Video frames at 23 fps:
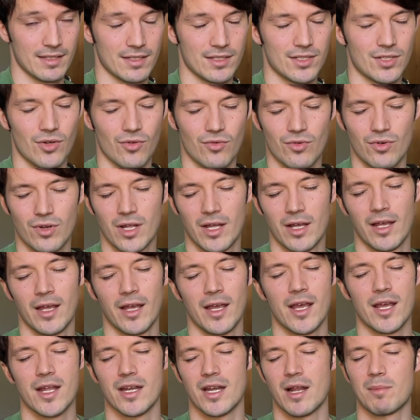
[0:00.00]
So,
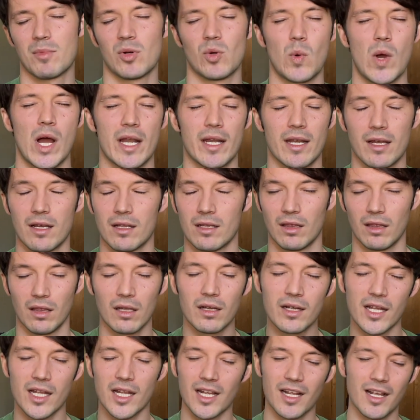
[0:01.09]
number one,
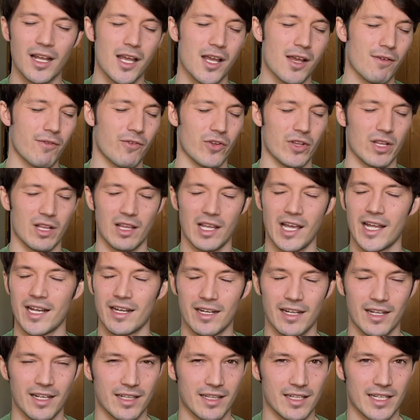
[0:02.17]
looking for the light
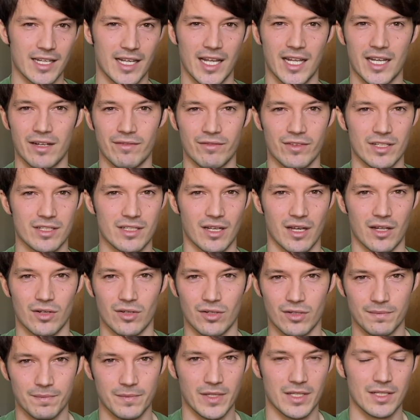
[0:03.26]
at the end of the tunnel.